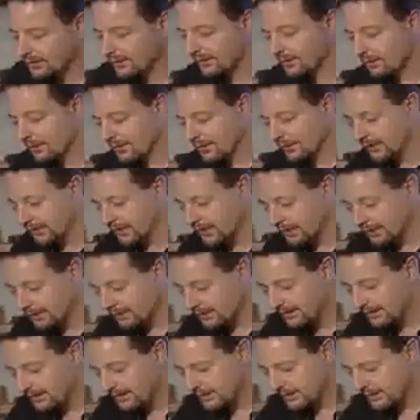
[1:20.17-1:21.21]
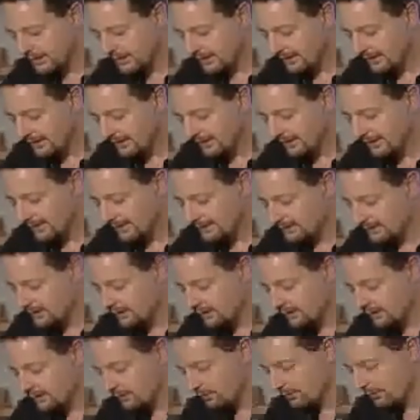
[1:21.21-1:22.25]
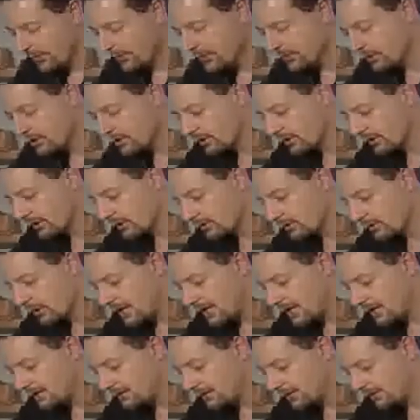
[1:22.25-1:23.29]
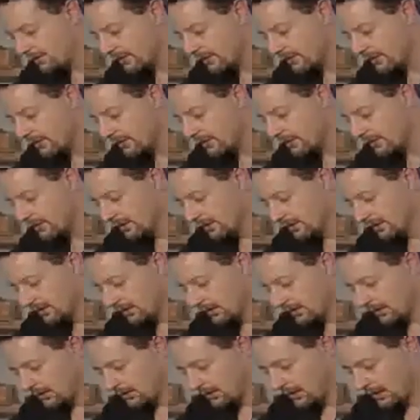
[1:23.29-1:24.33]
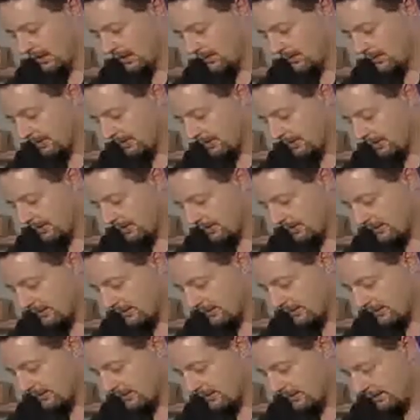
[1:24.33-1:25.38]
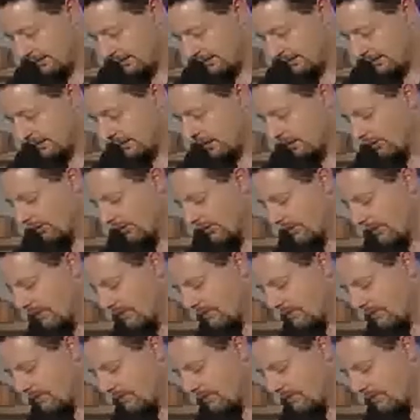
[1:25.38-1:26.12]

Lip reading: to doing it is to make sure that the bottom of the clamp is already